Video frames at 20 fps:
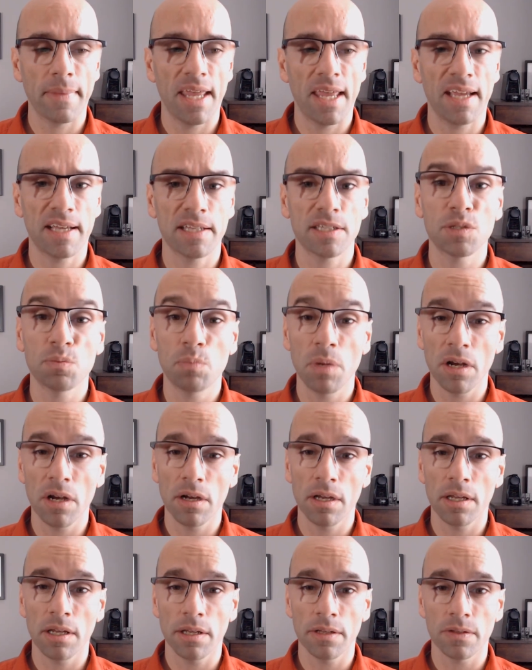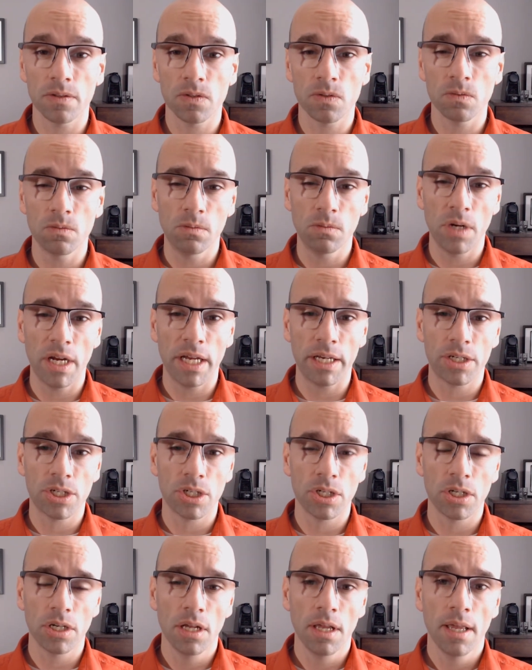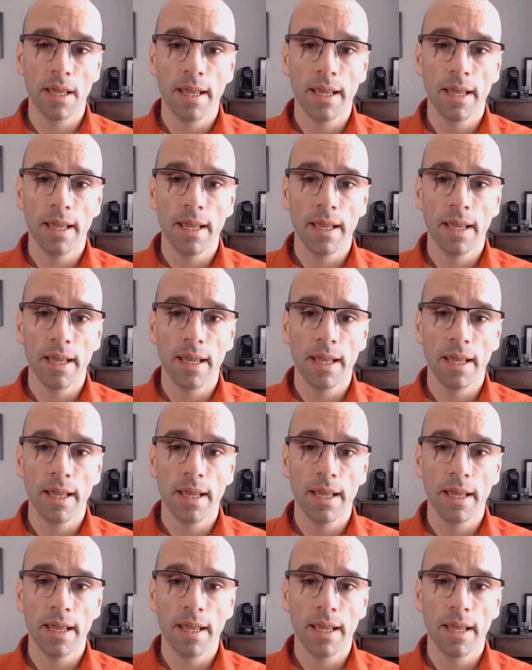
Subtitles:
experience, which